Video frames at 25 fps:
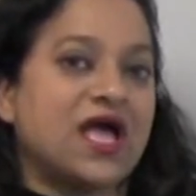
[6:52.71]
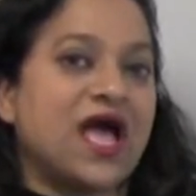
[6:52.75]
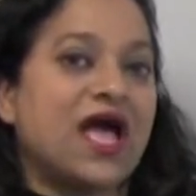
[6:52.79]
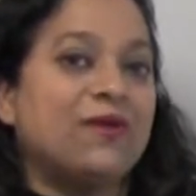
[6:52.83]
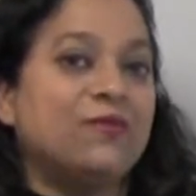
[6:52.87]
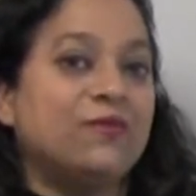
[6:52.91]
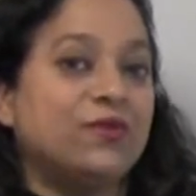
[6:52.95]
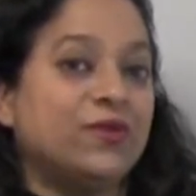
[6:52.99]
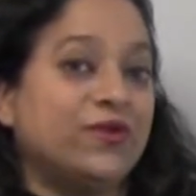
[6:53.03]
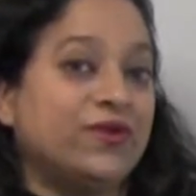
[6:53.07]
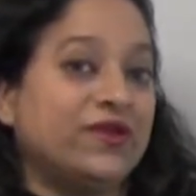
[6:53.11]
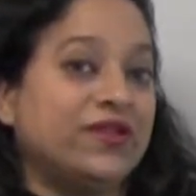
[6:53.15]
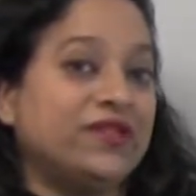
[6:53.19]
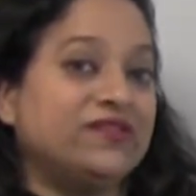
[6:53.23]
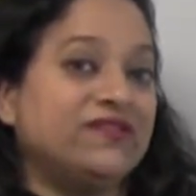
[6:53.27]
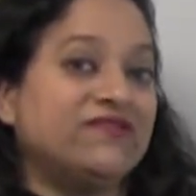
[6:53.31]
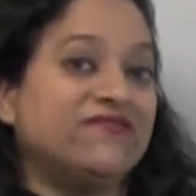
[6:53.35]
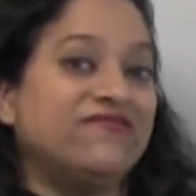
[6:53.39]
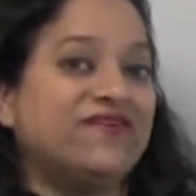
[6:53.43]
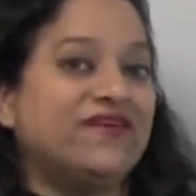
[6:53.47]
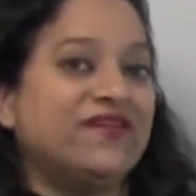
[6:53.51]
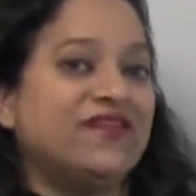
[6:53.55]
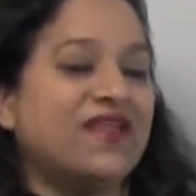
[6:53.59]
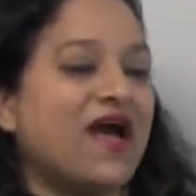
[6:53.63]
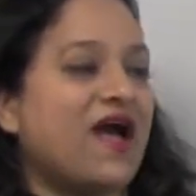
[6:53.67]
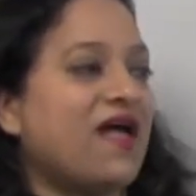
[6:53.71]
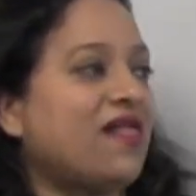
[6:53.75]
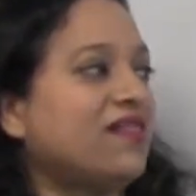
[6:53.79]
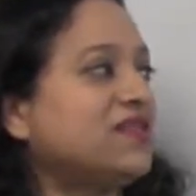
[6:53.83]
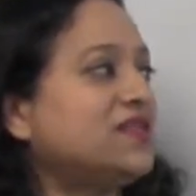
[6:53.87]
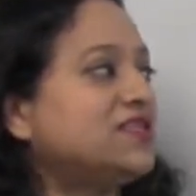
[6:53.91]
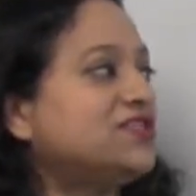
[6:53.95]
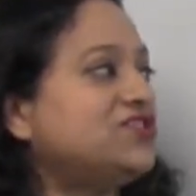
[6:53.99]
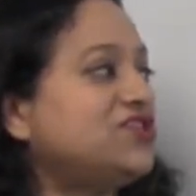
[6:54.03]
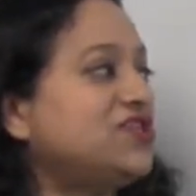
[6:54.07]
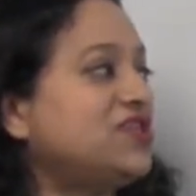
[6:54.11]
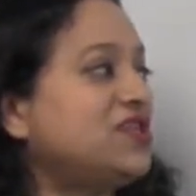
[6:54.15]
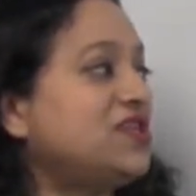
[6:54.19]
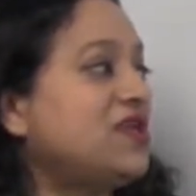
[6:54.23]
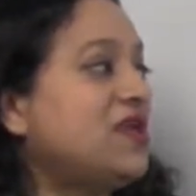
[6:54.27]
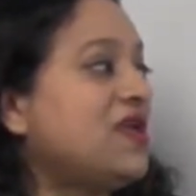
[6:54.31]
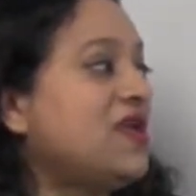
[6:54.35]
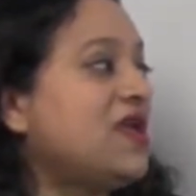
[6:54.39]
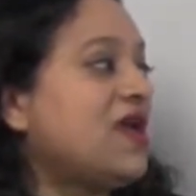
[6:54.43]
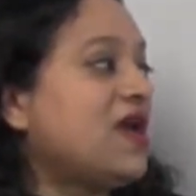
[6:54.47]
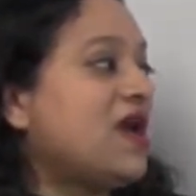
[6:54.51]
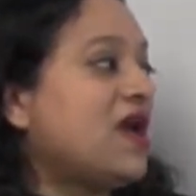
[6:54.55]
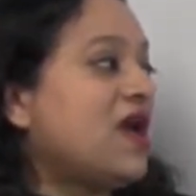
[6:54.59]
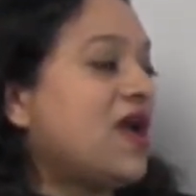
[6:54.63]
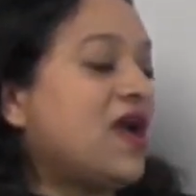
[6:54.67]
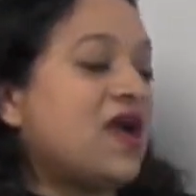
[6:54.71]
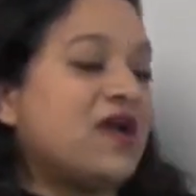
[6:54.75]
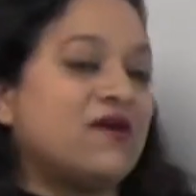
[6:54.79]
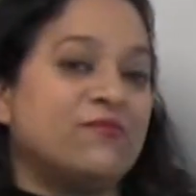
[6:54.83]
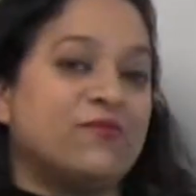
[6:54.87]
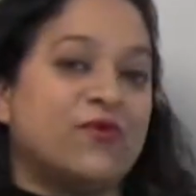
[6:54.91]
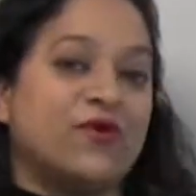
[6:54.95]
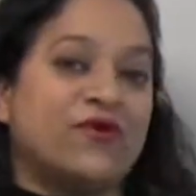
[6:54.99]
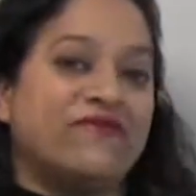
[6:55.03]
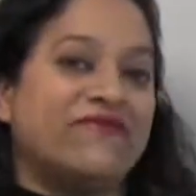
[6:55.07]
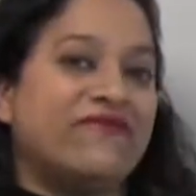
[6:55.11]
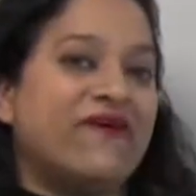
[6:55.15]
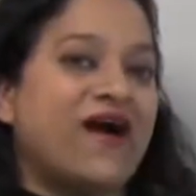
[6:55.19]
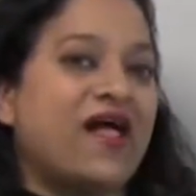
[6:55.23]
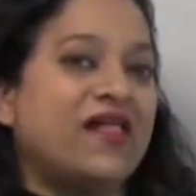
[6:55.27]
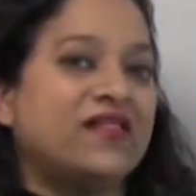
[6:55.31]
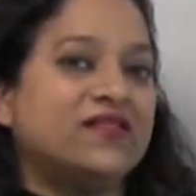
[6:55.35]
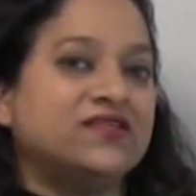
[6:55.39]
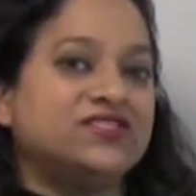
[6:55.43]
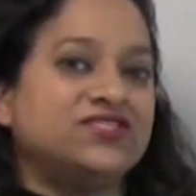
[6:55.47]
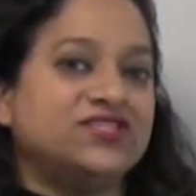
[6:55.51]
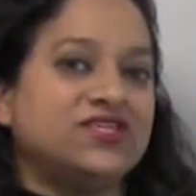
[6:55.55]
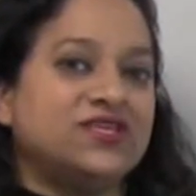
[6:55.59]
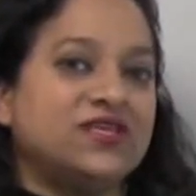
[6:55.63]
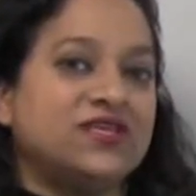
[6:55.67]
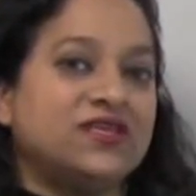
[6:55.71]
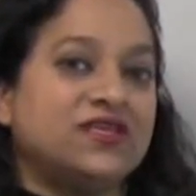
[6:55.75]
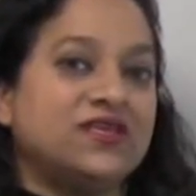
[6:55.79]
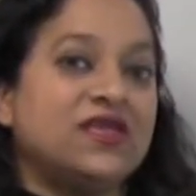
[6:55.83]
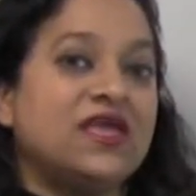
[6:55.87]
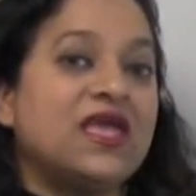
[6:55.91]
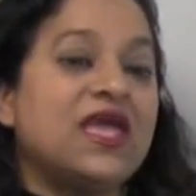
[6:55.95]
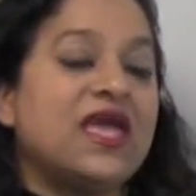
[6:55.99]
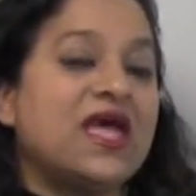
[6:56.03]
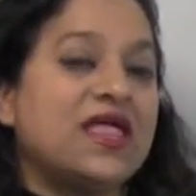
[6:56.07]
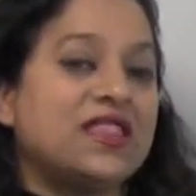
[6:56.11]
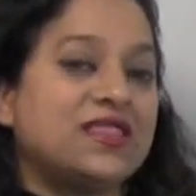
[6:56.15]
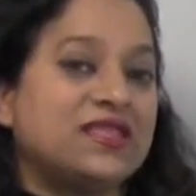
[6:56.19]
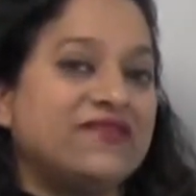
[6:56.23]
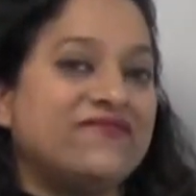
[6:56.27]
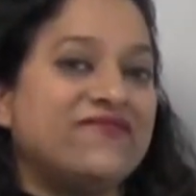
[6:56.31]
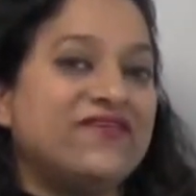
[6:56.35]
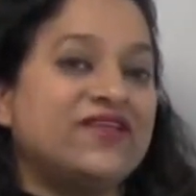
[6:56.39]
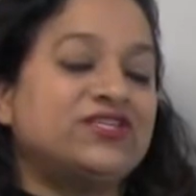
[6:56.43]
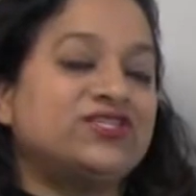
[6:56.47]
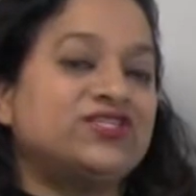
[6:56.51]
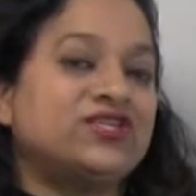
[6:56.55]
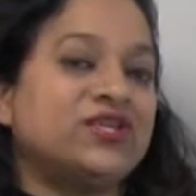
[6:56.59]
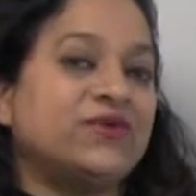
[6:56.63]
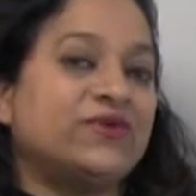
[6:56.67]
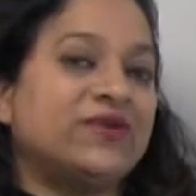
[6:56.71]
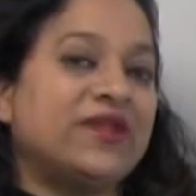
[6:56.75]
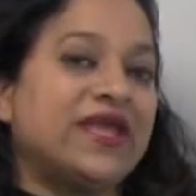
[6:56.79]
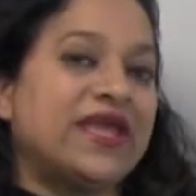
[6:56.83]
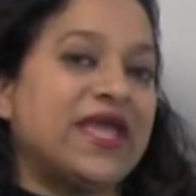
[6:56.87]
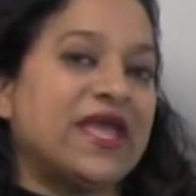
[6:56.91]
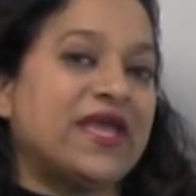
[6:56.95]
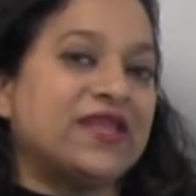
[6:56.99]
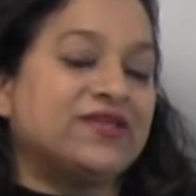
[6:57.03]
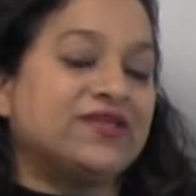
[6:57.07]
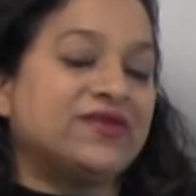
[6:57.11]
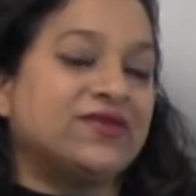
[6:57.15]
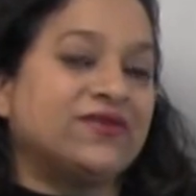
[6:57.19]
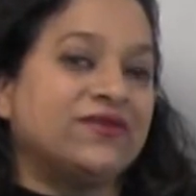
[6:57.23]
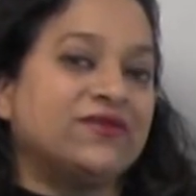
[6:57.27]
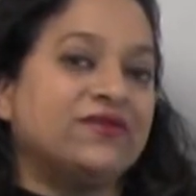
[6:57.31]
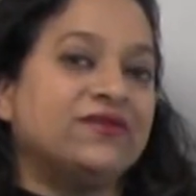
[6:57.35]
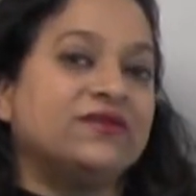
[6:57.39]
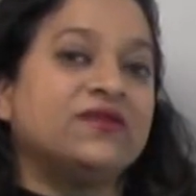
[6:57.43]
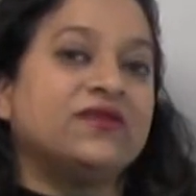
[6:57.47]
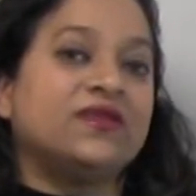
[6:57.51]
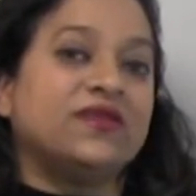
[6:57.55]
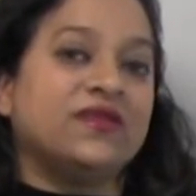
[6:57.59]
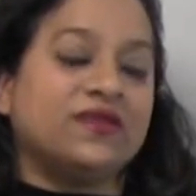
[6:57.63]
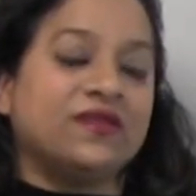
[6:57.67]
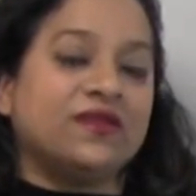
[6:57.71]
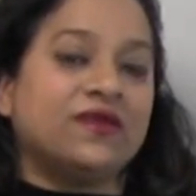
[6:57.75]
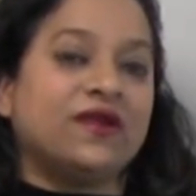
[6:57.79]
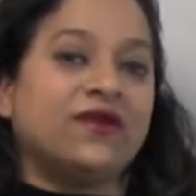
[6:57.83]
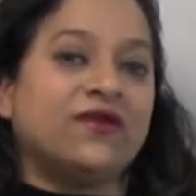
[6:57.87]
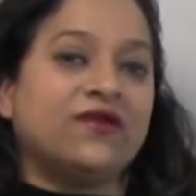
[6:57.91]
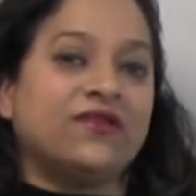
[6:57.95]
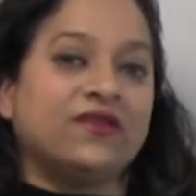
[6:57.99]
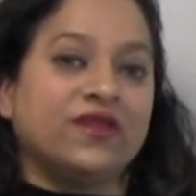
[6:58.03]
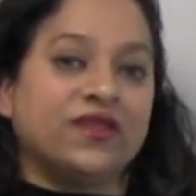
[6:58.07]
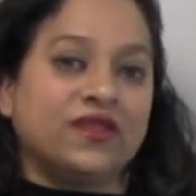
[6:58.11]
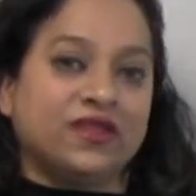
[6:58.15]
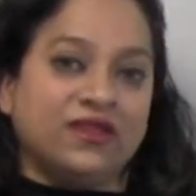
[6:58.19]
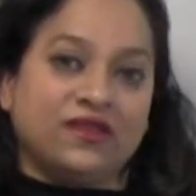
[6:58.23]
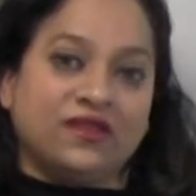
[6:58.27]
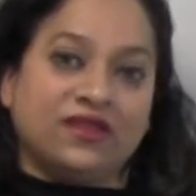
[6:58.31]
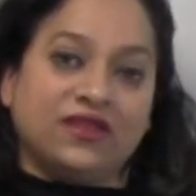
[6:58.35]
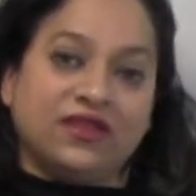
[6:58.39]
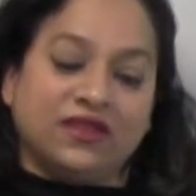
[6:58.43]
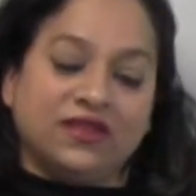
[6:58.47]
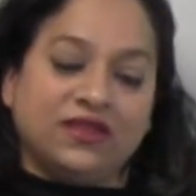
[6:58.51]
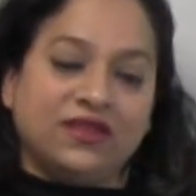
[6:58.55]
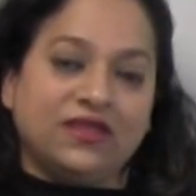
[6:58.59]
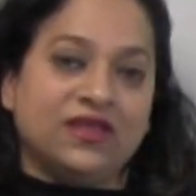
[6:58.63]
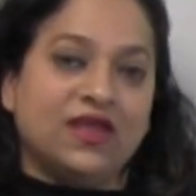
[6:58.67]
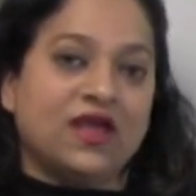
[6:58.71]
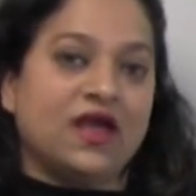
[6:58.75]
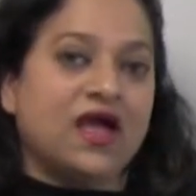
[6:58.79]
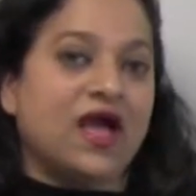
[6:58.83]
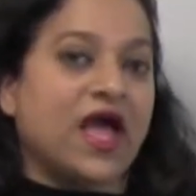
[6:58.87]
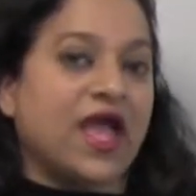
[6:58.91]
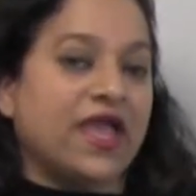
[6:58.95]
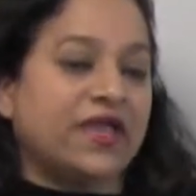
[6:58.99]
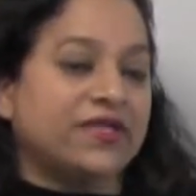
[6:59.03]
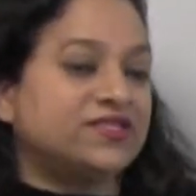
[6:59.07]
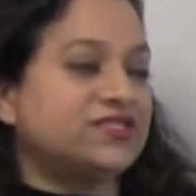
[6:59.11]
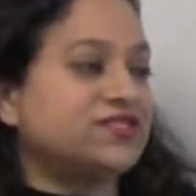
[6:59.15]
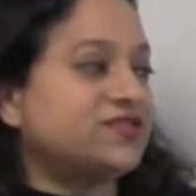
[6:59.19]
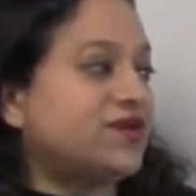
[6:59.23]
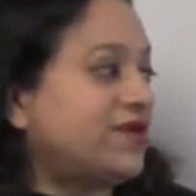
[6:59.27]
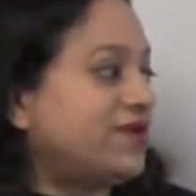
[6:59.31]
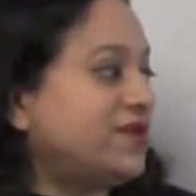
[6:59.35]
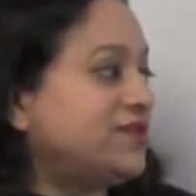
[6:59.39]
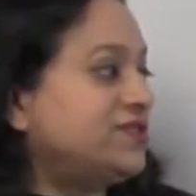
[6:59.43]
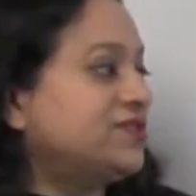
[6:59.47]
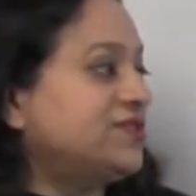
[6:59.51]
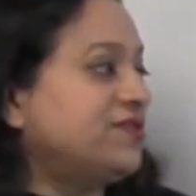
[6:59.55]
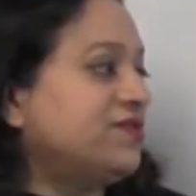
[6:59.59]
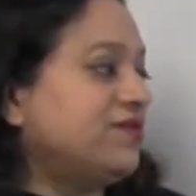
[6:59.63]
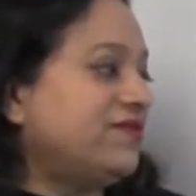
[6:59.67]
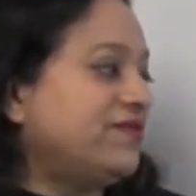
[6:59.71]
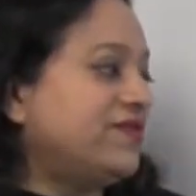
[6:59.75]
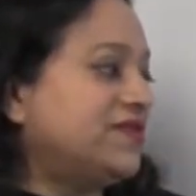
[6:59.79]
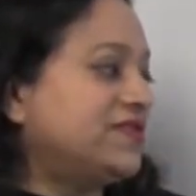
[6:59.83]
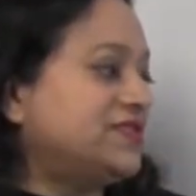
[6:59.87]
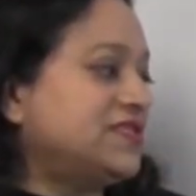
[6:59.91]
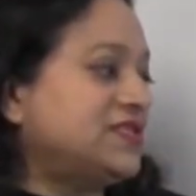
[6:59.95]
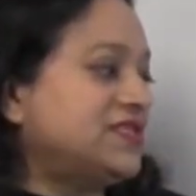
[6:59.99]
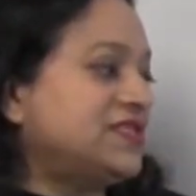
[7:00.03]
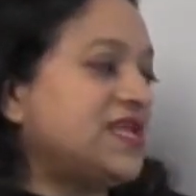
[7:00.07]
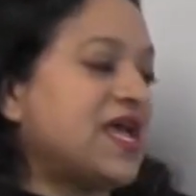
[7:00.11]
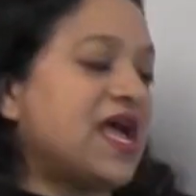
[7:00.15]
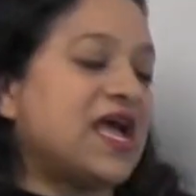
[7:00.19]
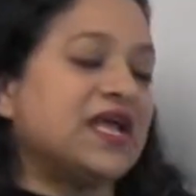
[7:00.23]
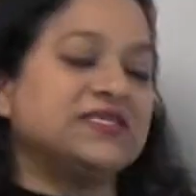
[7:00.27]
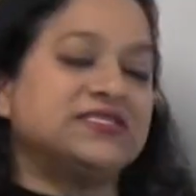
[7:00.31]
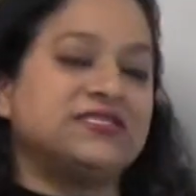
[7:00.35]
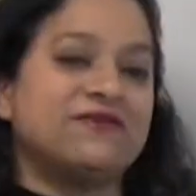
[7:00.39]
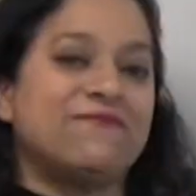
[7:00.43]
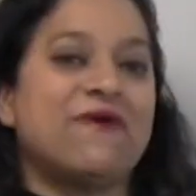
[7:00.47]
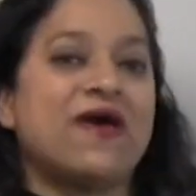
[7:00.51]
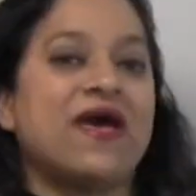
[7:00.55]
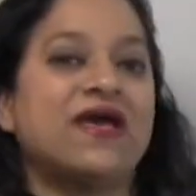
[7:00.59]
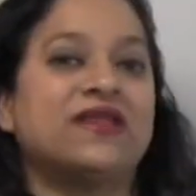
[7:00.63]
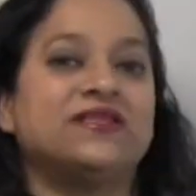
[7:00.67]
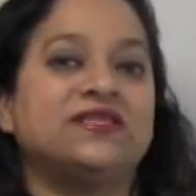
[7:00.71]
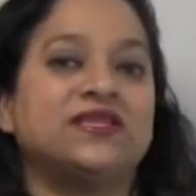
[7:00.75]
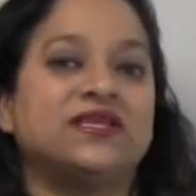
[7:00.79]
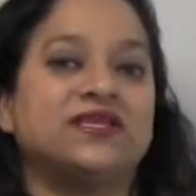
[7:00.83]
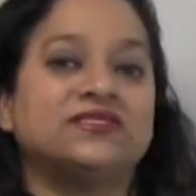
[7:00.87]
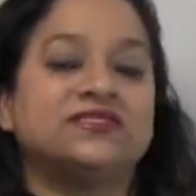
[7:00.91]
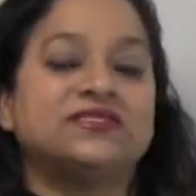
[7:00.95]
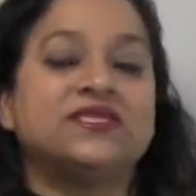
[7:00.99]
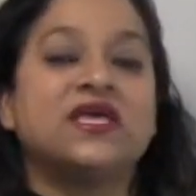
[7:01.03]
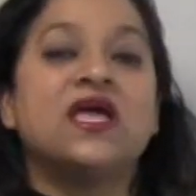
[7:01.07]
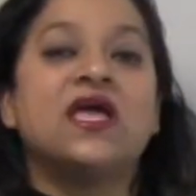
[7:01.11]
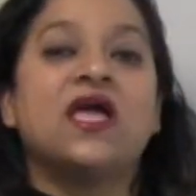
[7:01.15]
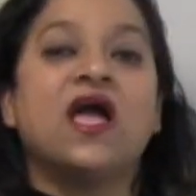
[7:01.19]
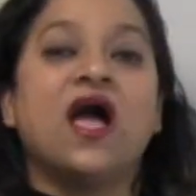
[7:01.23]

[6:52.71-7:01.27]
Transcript: I'm learning the phonology, morphology, and then eventually when I entered kindergarten in India, I started to learn the syntax, semantics